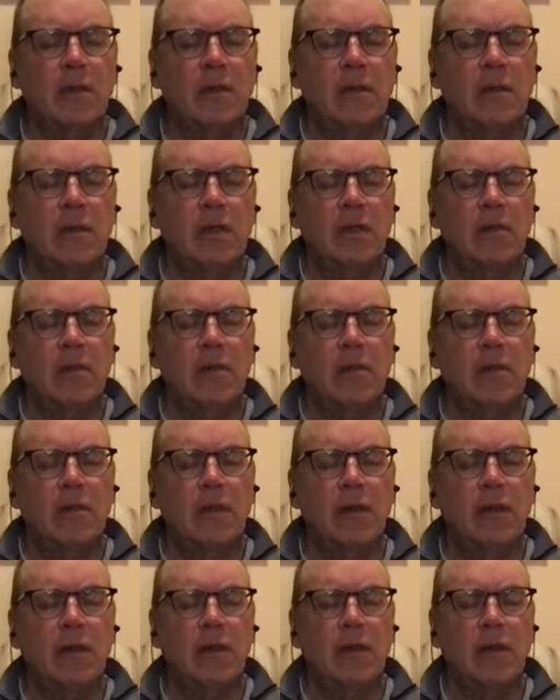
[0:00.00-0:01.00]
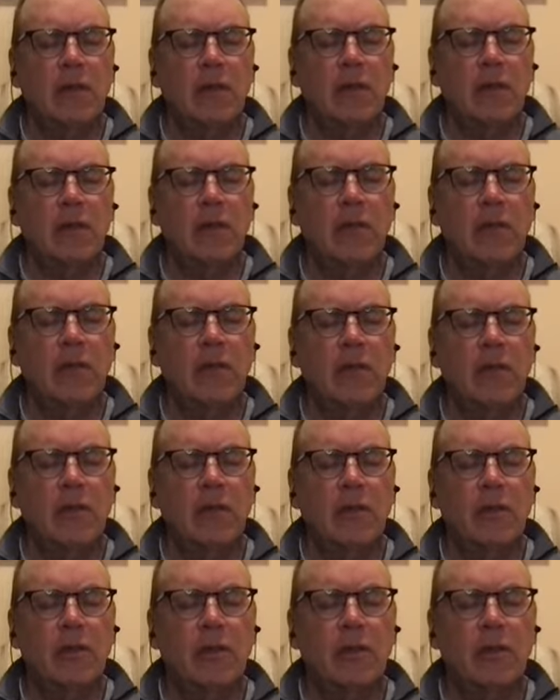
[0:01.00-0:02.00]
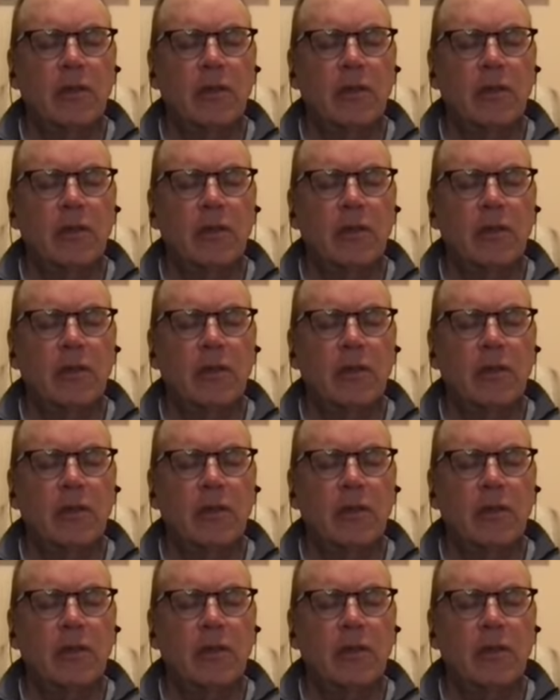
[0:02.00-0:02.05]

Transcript: even with the difficult